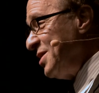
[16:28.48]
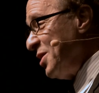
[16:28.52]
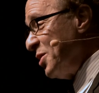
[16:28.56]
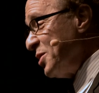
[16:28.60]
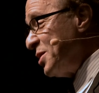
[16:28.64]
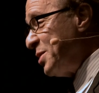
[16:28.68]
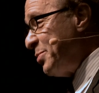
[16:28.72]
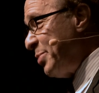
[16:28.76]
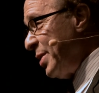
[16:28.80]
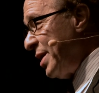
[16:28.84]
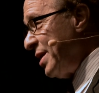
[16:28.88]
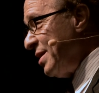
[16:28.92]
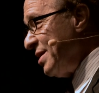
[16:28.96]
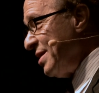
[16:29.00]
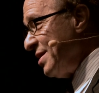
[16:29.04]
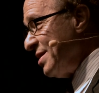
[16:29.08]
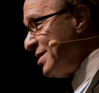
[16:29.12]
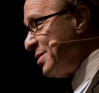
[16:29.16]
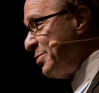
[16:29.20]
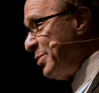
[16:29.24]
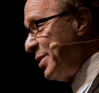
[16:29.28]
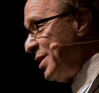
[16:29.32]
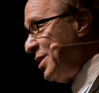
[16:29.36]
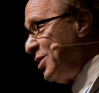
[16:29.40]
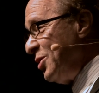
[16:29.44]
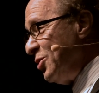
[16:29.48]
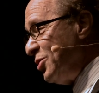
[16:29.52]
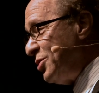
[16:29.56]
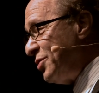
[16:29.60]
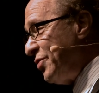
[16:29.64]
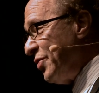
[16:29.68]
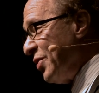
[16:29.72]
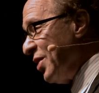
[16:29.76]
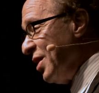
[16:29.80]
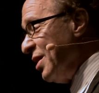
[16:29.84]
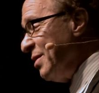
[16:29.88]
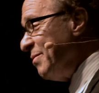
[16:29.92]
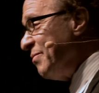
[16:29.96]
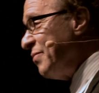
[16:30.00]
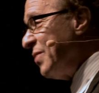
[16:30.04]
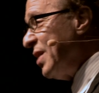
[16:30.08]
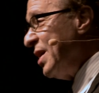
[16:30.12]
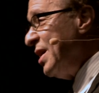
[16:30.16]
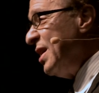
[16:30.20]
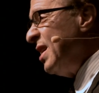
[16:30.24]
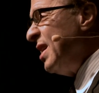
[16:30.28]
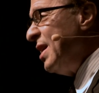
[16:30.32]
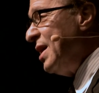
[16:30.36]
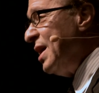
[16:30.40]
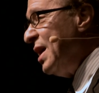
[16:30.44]
So it's been useful.
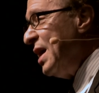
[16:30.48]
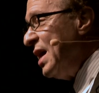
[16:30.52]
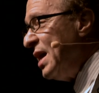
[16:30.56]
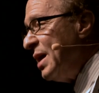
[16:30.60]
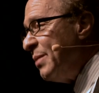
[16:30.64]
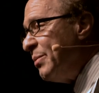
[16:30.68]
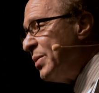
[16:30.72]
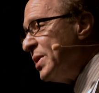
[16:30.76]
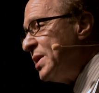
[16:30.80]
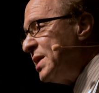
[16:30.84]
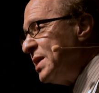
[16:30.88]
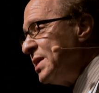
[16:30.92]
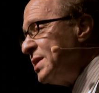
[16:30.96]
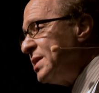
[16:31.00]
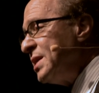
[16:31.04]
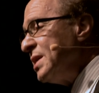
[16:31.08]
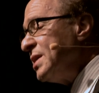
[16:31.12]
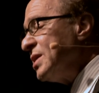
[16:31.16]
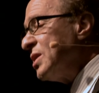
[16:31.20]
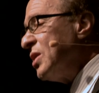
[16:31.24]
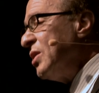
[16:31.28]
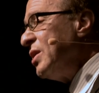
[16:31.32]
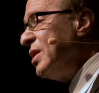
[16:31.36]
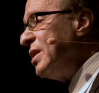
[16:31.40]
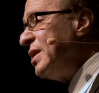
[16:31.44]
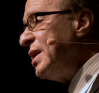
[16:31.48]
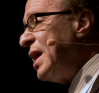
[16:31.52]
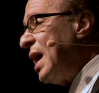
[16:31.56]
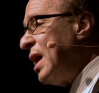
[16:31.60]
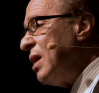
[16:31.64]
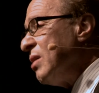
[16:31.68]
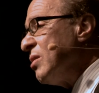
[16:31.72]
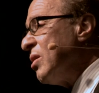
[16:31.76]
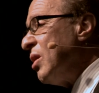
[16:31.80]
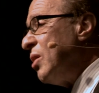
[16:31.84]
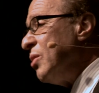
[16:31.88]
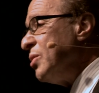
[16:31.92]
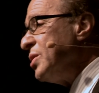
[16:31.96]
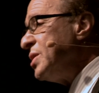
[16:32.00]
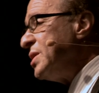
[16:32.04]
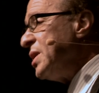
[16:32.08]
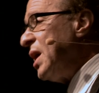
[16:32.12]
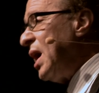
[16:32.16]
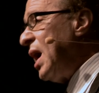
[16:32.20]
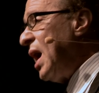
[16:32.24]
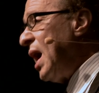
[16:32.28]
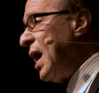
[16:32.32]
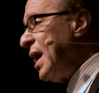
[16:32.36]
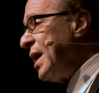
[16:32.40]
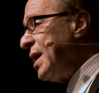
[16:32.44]
But this is going to now go into
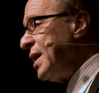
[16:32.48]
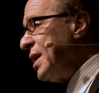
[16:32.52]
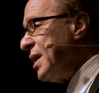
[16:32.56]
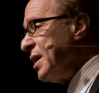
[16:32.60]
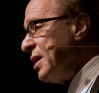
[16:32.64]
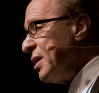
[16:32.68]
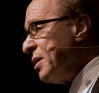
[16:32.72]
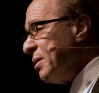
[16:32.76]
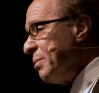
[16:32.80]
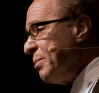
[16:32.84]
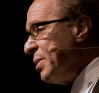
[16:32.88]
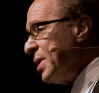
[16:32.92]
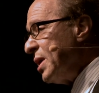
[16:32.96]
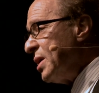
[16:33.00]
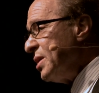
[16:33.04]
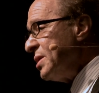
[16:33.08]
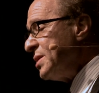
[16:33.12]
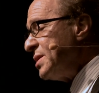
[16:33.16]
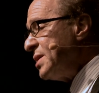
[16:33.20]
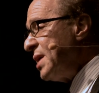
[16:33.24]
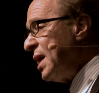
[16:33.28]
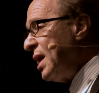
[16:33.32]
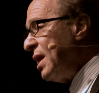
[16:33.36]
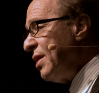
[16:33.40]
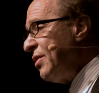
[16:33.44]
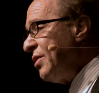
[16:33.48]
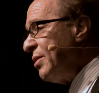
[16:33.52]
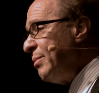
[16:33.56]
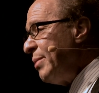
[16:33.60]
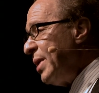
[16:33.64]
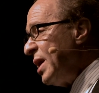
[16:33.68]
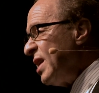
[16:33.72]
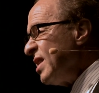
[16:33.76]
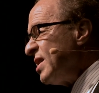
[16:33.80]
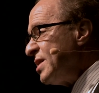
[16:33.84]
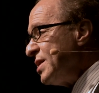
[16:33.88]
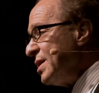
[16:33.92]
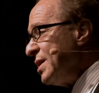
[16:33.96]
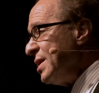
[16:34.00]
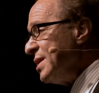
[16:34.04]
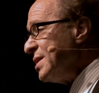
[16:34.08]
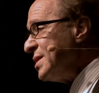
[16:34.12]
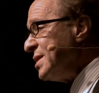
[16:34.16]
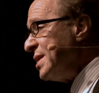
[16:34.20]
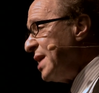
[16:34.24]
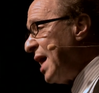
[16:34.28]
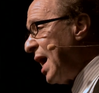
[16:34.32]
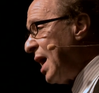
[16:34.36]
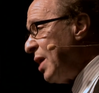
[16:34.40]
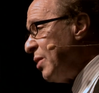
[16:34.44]
high gear because health and medicine
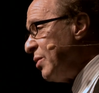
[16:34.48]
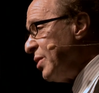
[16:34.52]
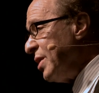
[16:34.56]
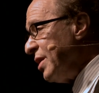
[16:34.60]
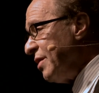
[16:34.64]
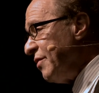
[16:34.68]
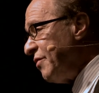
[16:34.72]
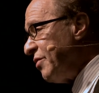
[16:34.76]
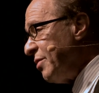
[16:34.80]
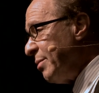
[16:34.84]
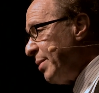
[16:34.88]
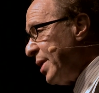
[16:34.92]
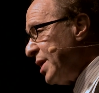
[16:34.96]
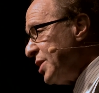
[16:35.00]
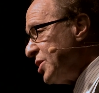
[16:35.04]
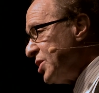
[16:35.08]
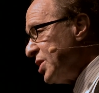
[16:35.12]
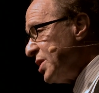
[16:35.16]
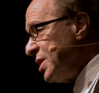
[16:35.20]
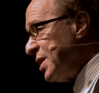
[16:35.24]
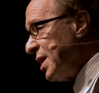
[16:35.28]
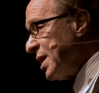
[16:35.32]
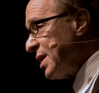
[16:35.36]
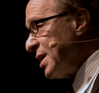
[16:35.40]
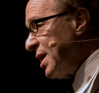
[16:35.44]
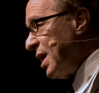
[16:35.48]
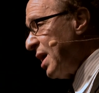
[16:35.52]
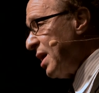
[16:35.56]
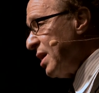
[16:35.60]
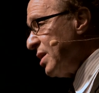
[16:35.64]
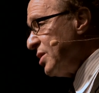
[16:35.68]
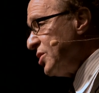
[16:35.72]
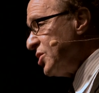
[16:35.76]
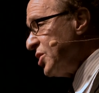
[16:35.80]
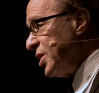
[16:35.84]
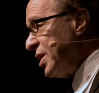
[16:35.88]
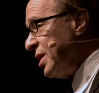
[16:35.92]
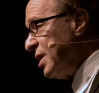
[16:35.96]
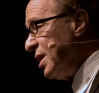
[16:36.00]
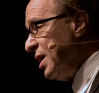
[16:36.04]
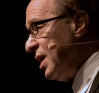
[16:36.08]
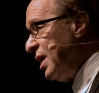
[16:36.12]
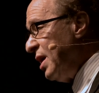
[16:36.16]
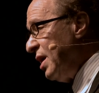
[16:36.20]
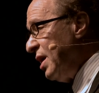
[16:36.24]
is now an information technology.